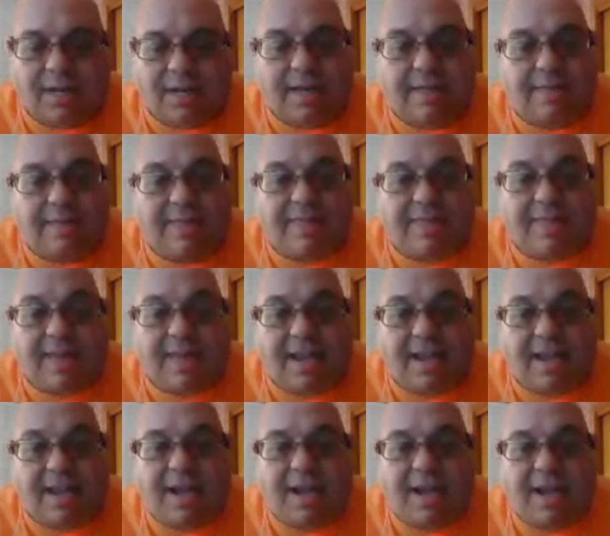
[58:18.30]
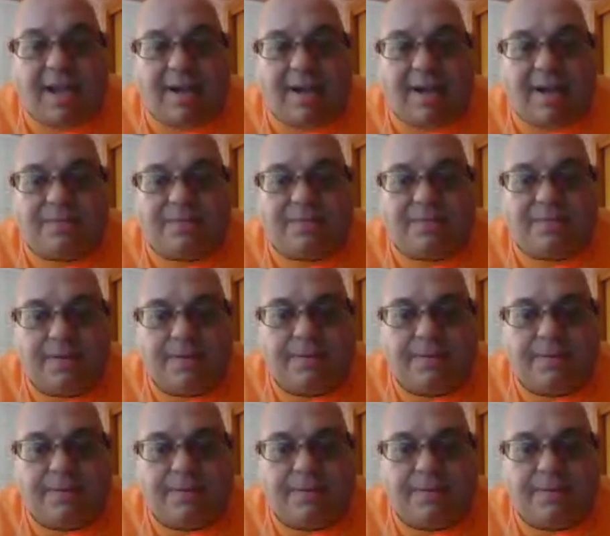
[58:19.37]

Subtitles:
And they have